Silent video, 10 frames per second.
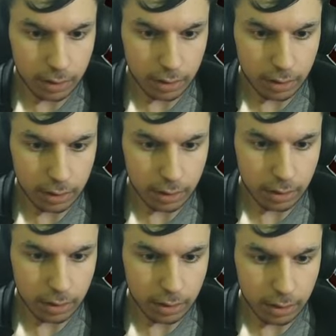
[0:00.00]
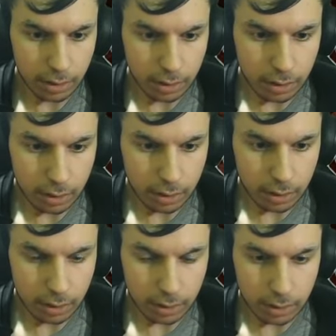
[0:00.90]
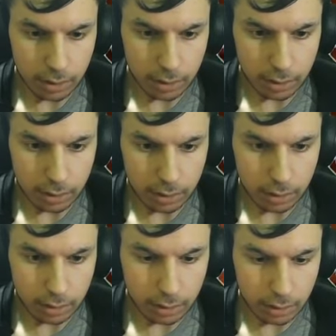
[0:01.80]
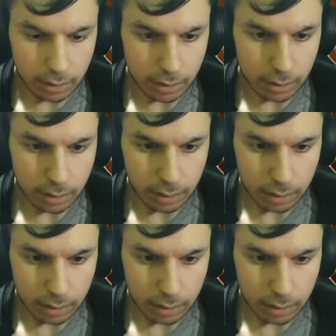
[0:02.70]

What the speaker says: [no speech]